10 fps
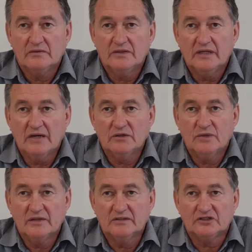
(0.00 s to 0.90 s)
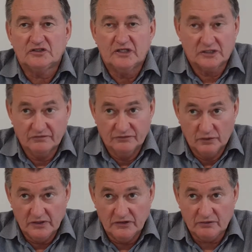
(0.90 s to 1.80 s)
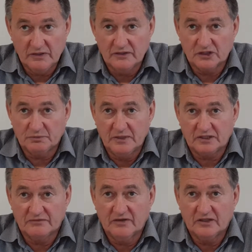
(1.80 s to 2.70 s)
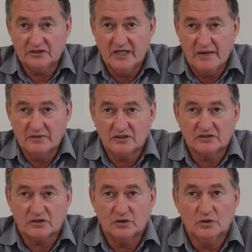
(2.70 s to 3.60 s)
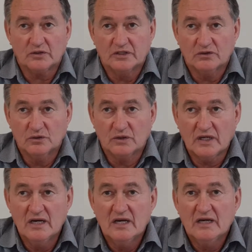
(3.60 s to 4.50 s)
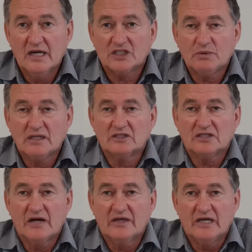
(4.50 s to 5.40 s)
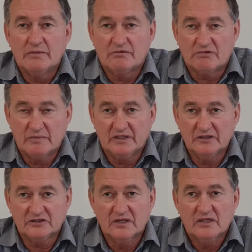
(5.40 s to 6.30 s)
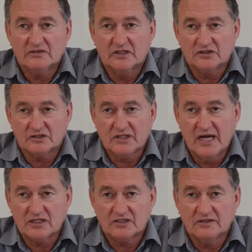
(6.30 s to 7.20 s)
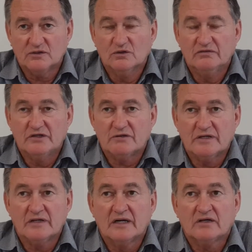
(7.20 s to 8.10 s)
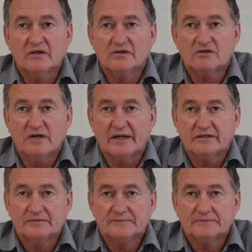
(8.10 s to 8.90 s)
The other one is Section 43 that specifies damages a court can order, as well as other remedies such as cancelling or varying a contract.